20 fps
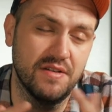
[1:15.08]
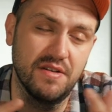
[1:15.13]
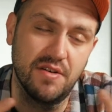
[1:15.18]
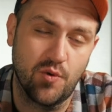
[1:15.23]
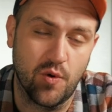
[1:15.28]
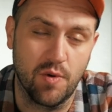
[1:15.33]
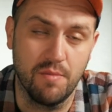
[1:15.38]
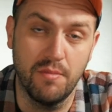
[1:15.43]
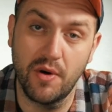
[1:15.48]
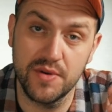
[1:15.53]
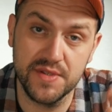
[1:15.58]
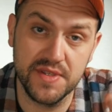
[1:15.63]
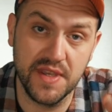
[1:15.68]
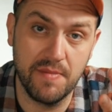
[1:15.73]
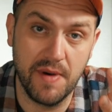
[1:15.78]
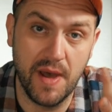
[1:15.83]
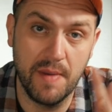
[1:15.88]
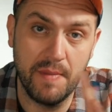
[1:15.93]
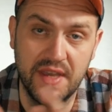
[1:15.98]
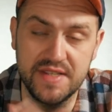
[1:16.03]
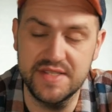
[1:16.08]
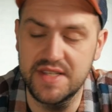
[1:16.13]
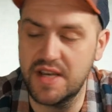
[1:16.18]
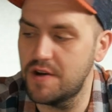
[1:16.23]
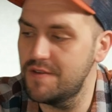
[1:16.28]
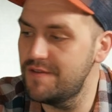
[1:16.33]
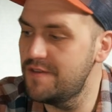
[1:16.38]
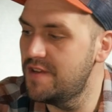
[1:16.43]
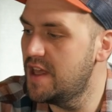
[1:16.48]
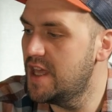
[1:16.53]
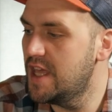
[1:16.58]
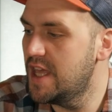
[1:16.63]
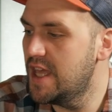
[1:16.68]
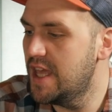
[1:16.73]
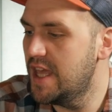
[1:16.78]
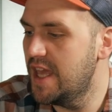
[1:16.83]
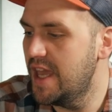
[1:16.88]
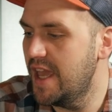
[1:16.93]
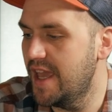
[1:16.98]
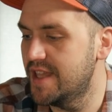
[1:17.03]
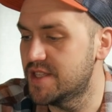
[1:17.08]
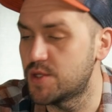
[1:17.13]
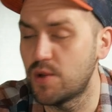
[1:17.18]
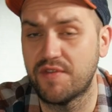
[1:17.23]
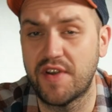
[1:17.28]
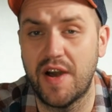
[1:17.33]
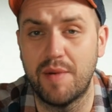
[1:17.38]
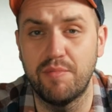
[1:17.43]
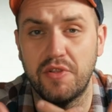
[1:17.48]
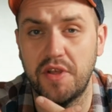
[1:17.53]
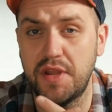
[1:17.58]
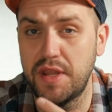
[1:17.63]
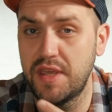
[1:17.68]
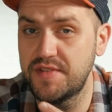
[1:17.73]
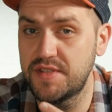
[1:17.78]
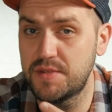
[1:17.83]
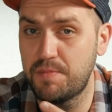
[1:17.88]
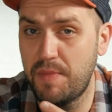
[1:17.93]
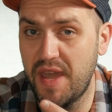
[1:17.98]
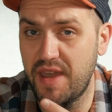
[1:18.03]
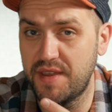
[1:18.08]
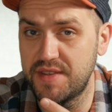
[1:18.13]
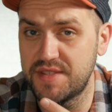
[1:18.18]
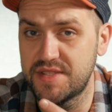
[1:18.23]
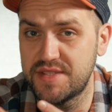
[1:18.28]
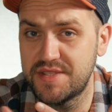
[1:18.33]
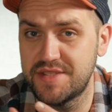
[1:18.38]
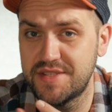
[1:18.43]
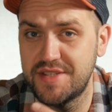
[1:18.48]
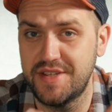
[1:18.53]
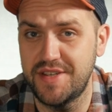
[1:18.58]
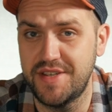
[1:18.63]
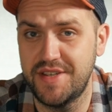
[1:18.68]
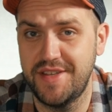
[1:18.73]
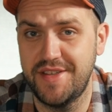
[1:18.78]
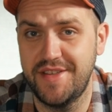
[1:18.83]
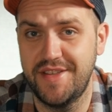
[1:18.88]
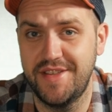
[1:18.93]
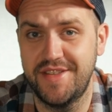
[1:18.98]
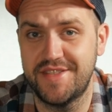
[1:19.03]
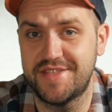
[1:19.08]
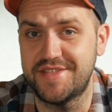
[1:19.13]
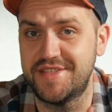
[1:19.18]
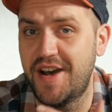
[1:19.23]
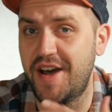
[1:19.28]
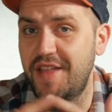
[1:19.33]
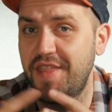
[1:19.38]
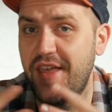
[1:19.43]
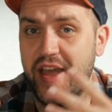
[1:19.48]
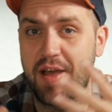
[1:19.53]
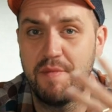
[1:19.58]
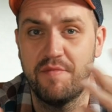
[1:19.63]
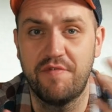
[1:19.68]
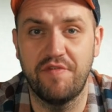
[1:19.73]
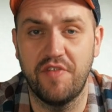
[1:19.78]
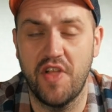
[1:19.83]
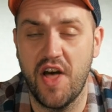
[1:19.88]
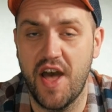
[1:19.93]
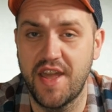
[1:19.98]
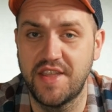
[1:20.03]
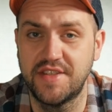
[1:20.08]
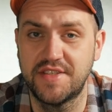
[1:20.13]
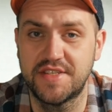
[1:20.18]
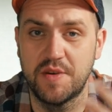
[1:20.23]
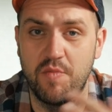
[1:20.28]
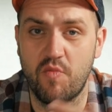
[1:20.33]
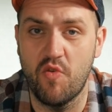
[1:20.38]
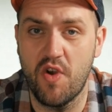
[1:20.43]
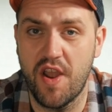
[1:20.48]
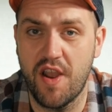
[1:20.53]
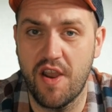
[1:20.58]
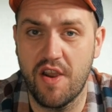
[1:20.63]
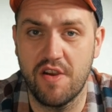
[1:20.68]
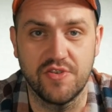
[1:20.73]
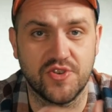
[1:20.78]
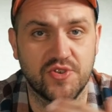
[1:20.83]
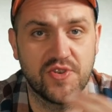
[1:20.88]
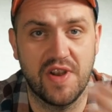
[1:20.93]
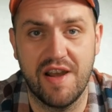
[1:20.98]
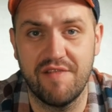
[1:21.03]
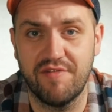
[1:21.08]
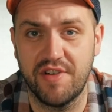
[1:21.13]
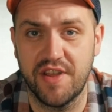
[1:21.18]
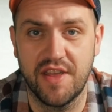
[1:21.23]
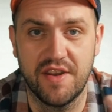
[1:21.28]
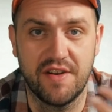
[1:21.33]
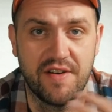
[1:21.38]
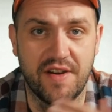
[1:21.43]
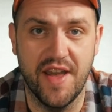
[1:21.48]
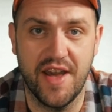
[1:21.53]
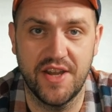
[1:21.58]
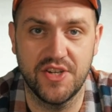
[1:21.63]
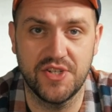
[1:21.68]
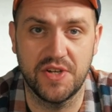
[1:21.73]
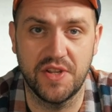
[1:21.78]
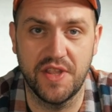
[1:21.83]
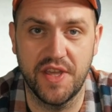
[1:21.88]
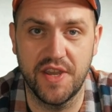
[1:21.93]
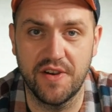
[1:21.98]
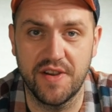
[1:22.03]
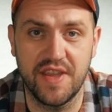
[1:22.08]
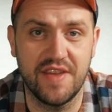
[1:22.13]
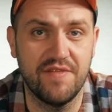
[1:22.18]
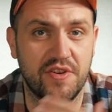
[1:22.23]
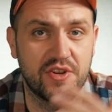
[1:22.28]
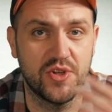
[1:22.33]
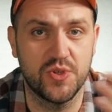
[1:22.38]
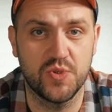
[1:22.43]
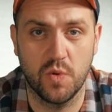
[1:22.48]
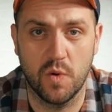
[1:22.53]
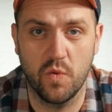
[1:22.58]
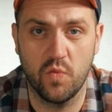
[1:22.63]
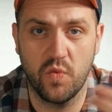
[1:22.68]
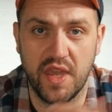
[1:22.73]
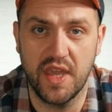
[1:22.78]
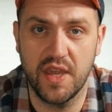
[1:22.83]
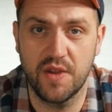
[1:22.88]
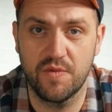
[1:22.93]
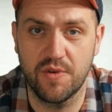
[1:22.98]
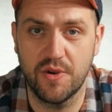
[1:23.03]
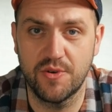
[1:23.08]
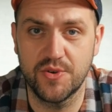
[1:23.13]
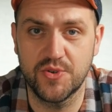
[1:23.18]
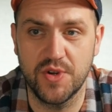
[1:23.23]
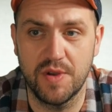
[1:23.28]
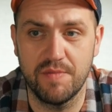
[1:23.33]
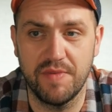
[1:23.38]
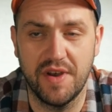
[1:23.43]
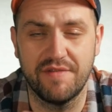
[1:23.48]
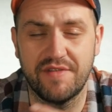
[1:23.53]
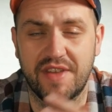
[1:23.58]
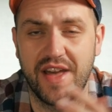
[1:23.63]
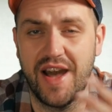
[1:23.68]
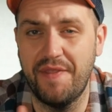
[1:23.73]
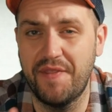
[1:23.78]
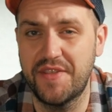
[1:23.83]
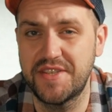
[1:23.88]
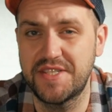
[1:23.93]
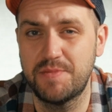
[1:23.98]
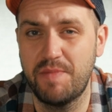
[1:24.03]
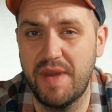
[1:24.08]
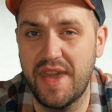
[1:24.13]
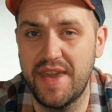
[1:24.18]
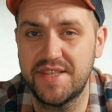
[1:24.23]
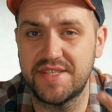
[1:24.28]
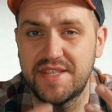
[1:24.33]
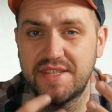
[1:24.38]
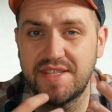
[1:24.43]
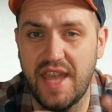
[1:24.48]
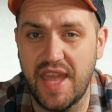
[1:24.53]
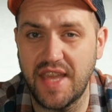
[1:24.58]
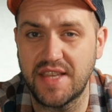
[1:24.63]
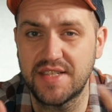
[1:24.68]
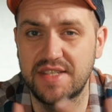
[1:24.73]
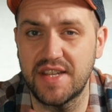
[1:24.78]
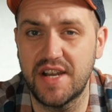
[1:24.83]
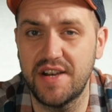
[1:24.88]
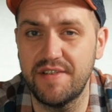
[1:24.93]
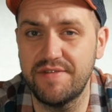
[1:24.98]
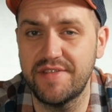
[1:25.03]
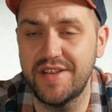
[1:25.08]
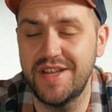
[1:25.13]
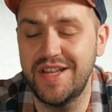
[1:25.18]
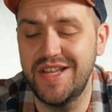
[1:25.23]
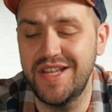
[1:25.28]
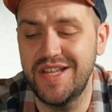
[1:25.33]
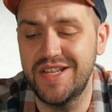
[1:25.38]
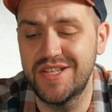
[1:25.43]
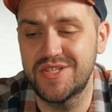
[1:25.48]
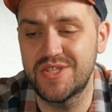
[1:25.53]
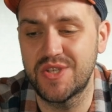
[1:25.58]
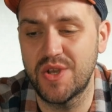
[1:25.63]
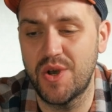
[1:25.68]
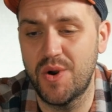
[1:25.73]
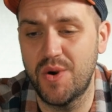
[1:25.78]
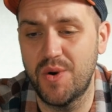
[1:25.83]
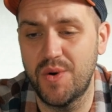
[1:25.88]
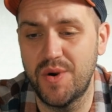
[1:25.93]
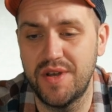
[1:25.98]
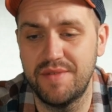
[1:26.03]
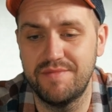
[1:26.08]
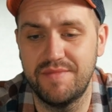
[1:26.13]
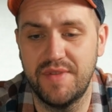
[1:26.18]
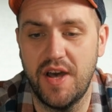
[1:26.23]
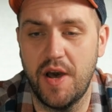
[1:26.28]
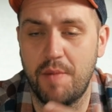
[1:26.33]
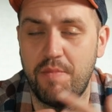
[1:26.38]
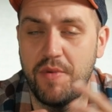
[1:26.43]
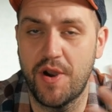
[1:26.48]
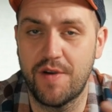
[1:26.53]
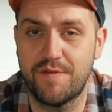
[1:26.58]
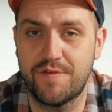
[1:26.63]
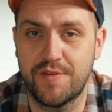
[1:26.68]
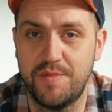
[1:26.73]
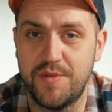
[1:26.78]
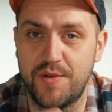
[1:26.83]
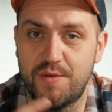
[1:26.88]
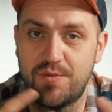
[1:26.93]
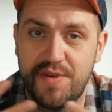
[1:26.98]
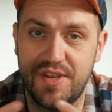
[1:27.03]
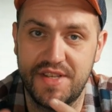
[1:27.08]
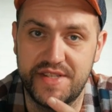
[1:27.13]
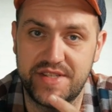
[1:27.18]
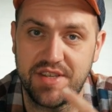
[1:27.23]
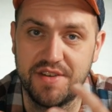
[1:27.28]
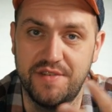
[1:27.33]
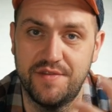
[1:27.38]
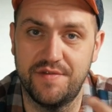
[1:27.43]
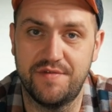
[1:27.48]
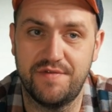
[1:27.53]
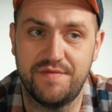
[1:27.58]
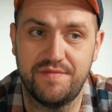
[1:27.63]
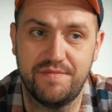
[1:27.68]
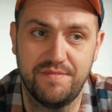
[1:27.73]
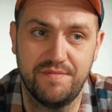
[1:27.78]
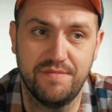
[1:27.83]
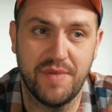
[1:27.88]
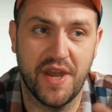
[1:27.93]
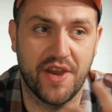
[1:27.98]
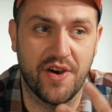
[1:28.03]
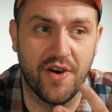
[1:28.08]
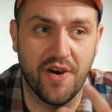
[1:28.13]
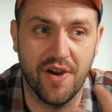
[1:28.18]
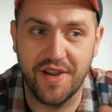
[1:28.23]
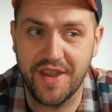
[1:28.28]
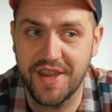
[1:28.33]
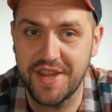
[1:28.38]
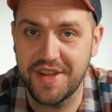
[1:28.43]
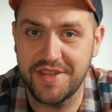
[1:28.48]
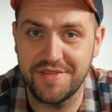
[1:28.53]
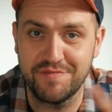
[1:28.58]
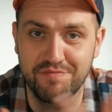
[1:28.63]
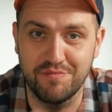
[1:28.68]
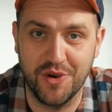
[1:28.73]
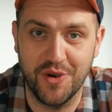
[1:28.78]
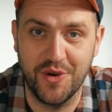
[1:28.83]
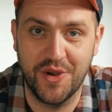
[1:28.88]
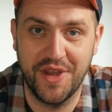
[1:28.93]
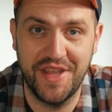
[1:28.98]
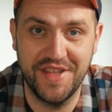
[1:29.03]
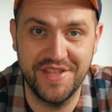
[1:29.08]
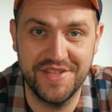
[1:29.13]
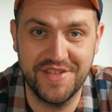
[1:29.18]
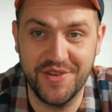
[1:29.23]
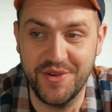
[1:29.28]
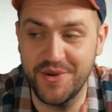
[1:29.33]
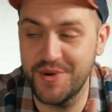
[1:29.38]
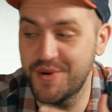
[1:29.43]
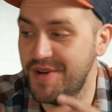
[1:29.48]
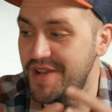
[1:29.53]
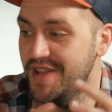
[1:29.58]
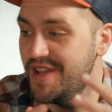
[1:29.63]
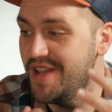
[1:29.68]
or mostly by myself. And so I've got plenty of space. It's not like I'm flying somewhere or traveling internationally or even a short weekend road trip. I've got the space to take stuff. So apart from the risk of my car getting broken into,